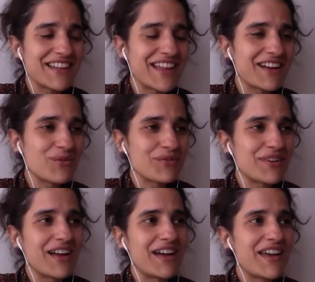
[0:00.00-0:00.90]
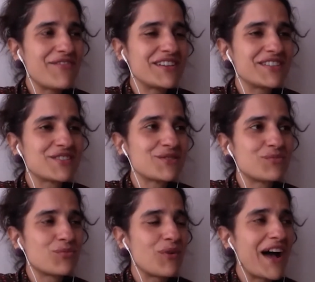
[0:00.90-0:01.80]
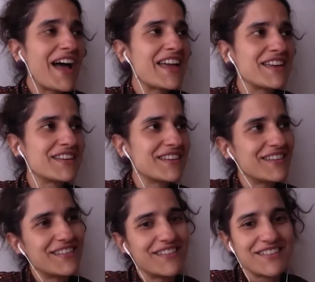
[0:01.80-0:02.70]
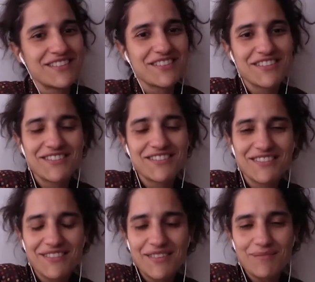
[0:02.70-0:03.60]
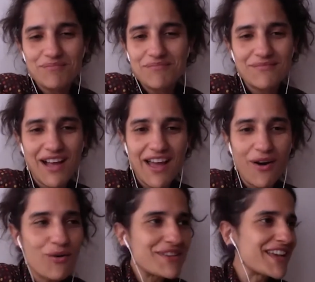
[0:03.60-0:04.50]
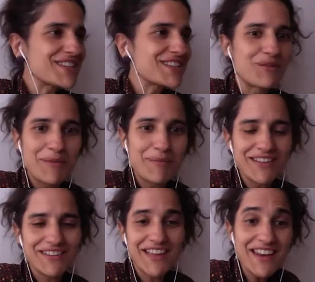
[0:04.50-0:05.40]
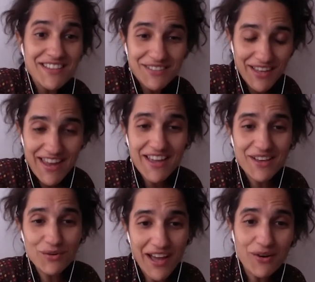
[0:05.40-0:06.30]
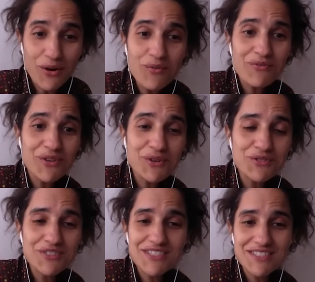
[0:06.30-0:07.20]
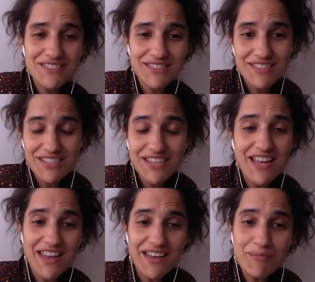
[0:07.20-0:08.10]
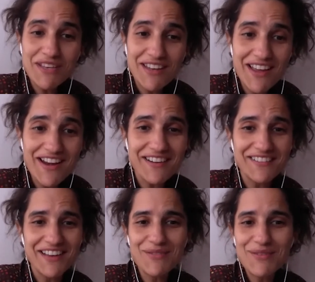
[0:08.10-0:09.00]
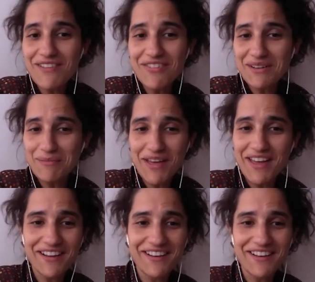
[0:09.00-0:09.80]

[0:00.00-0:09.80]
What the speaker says: Like, I never understood why she. I always ask for my mother, can I go with you to the city? I never been there, and we never come back.